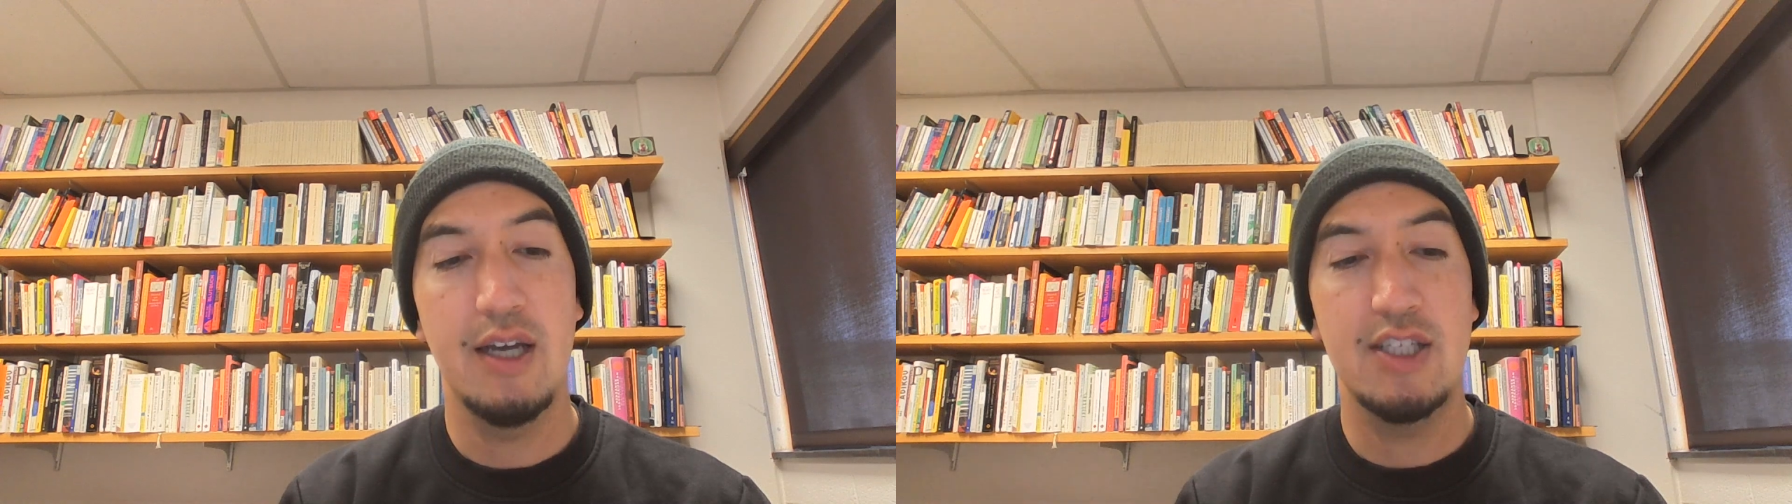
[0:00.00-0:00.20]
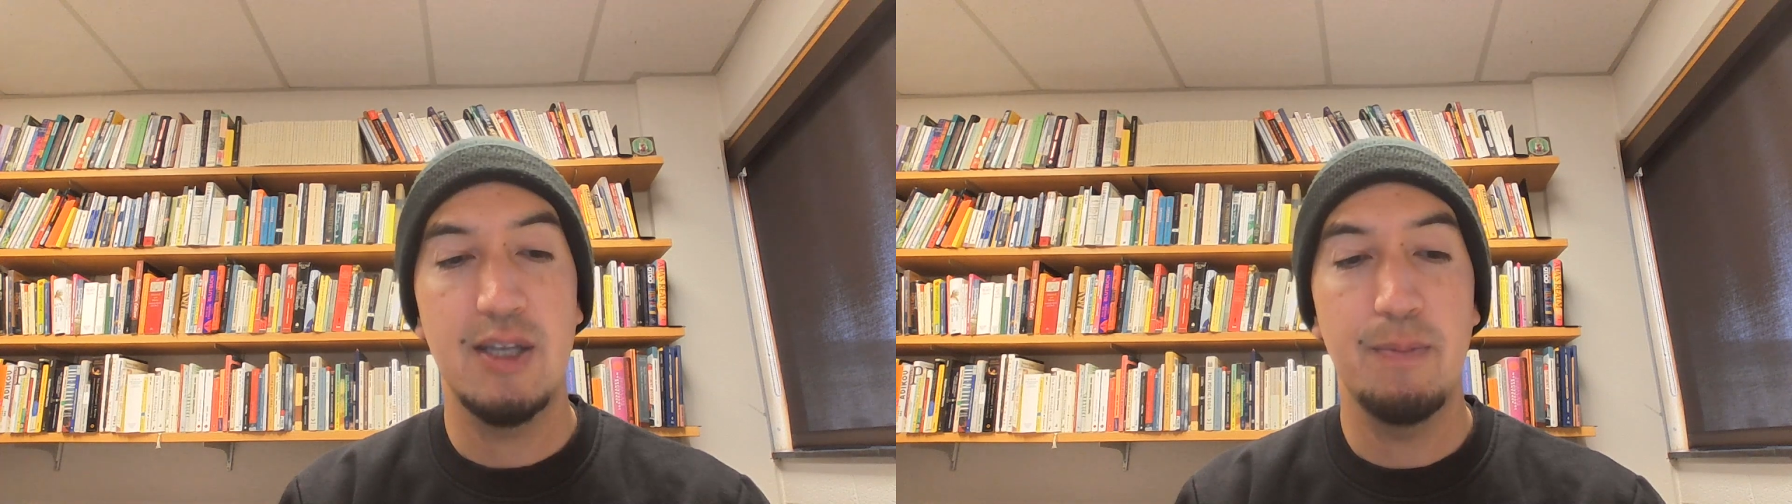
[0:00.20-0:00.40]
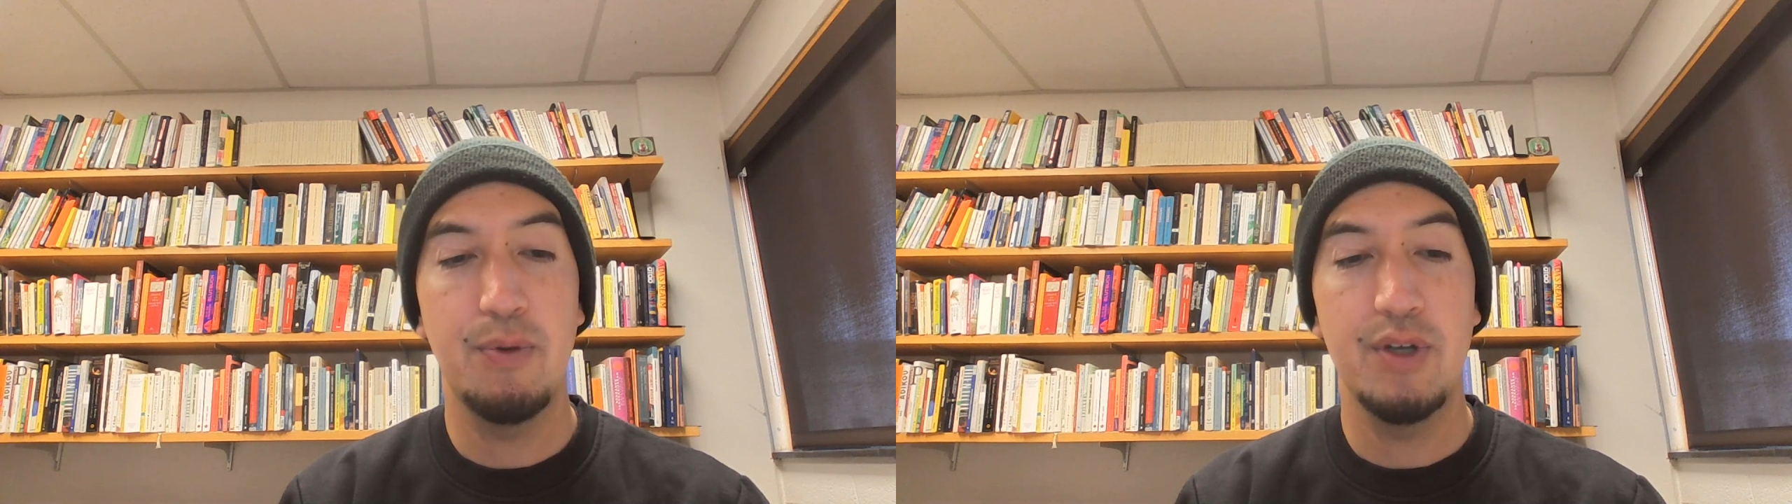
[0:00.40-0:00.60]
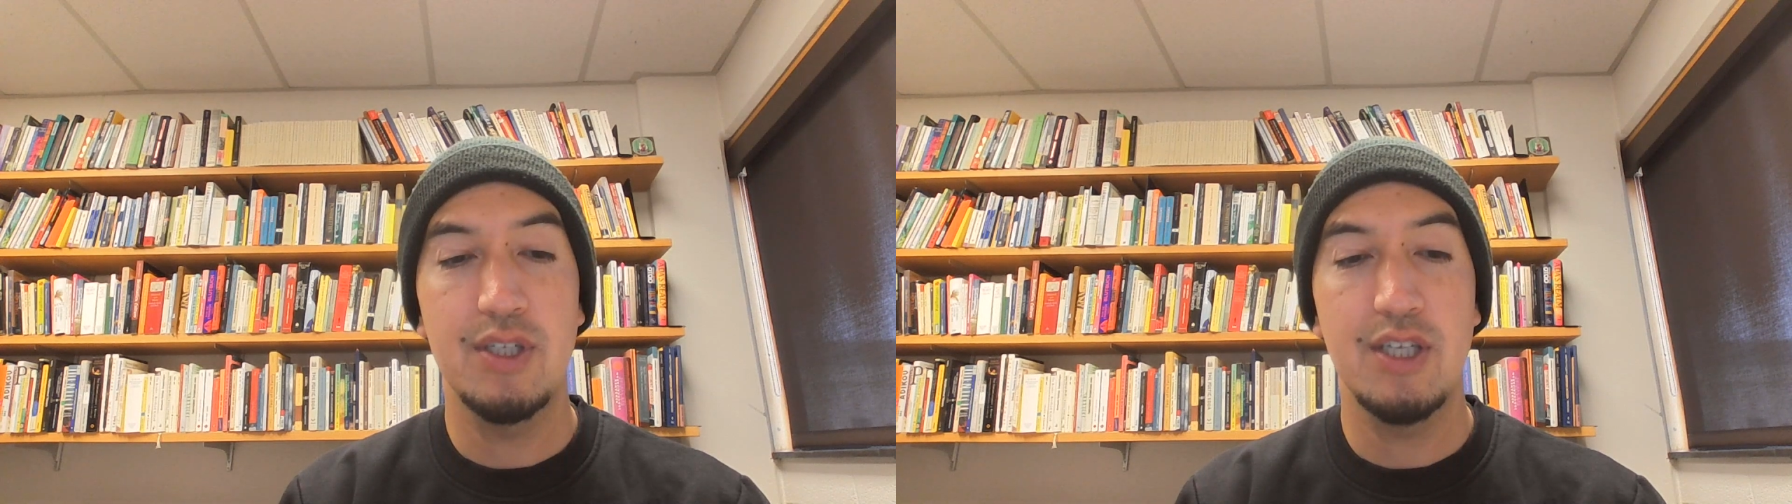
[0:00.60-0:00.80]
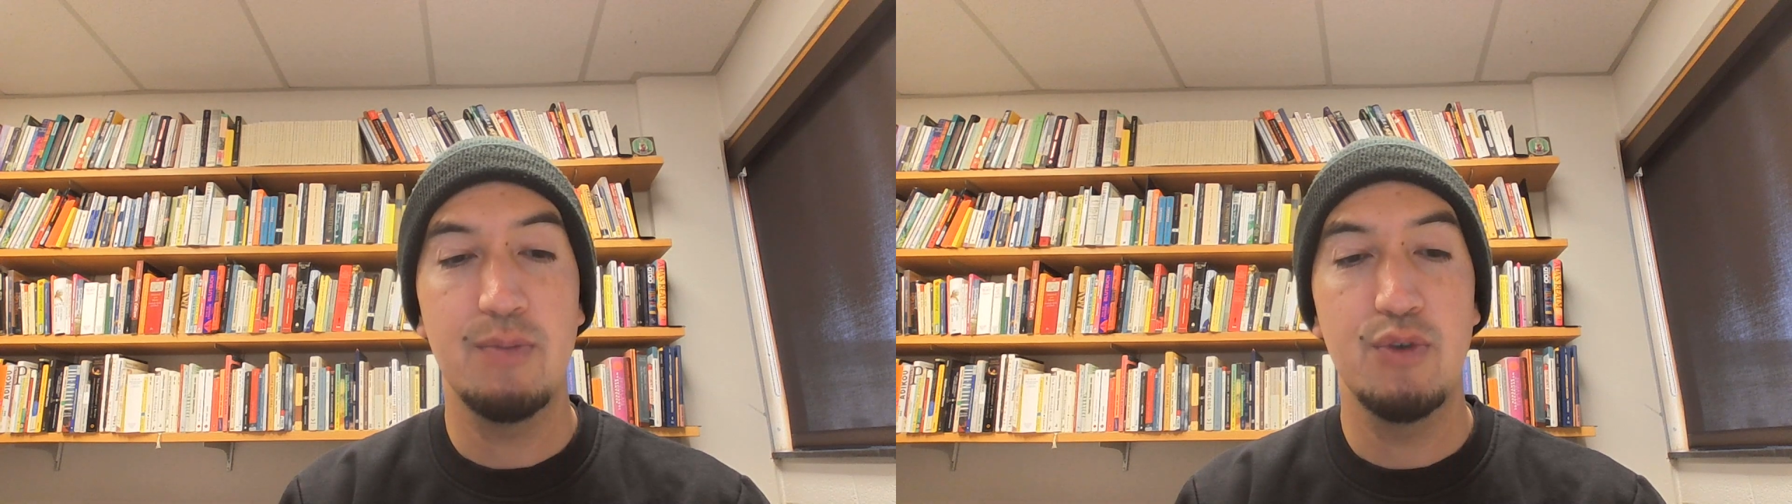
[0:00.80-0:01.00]
At some
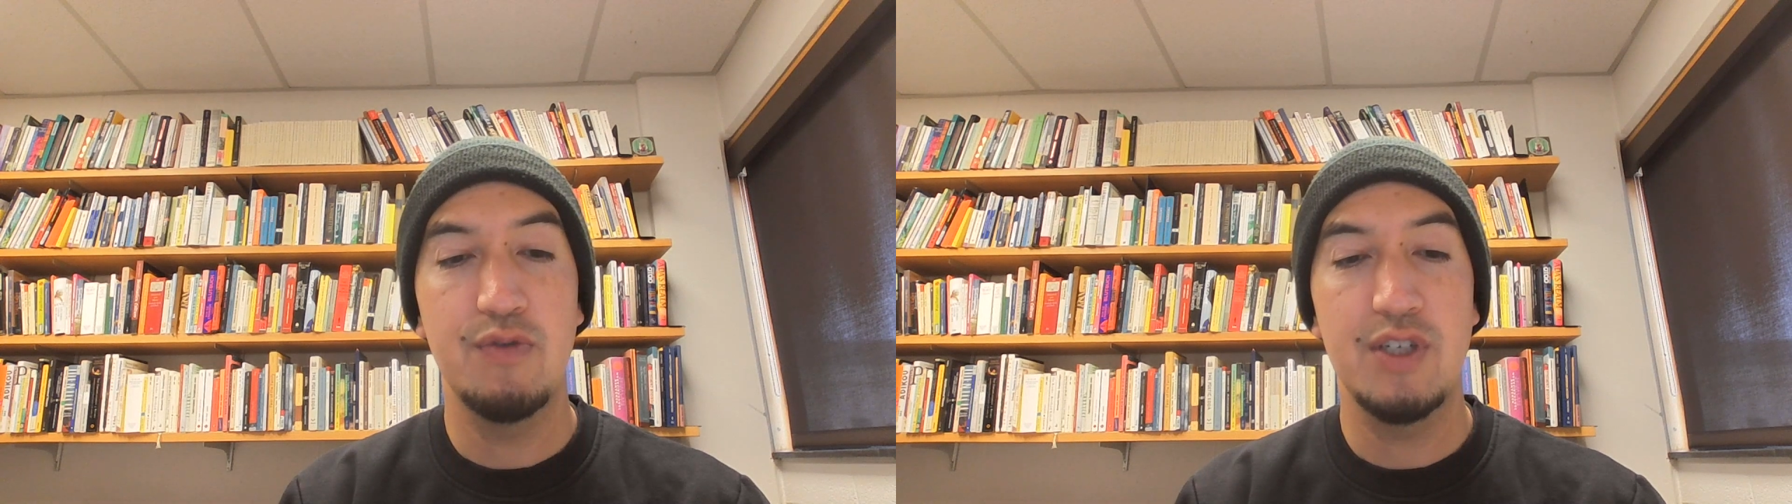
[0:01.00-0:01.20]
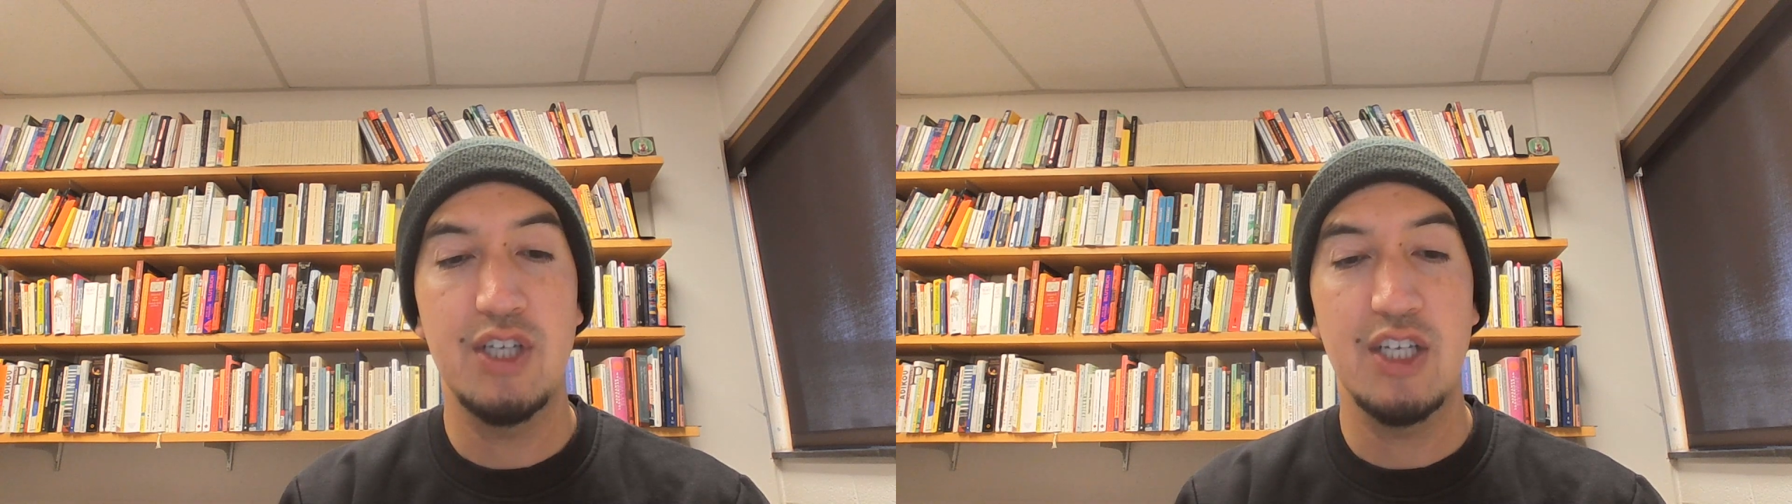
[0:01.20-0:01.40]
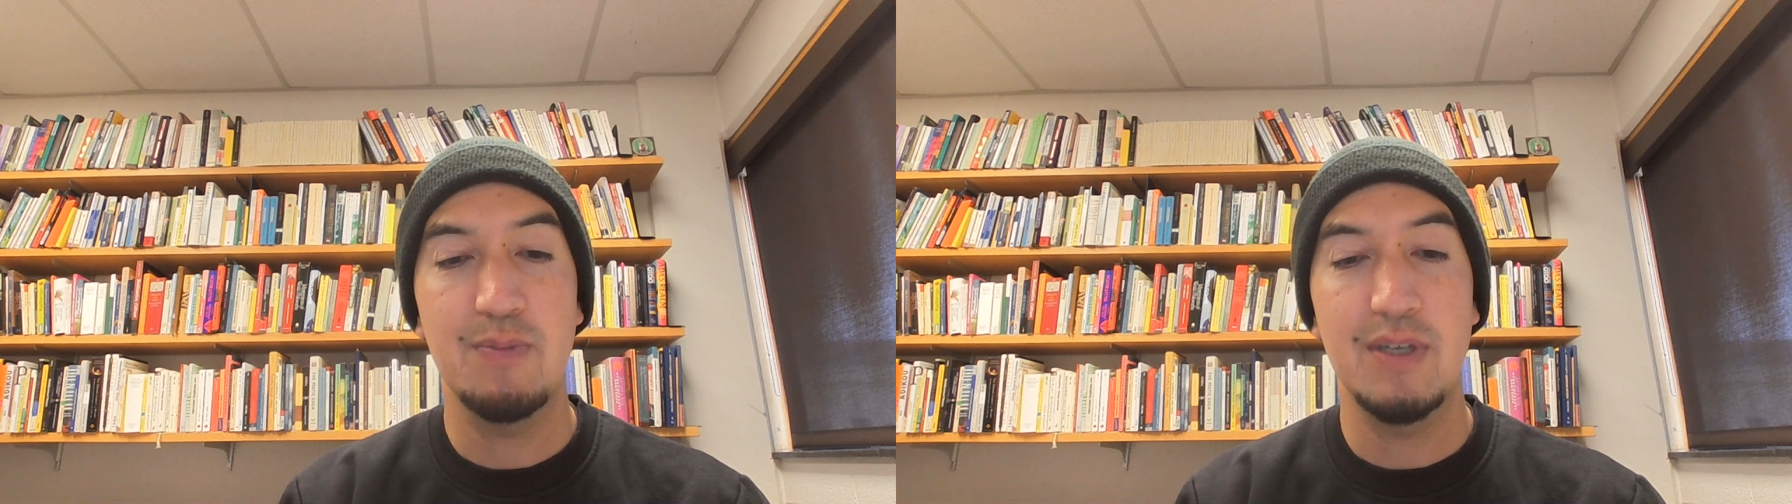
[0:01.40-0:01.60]
point, Sun moved a chess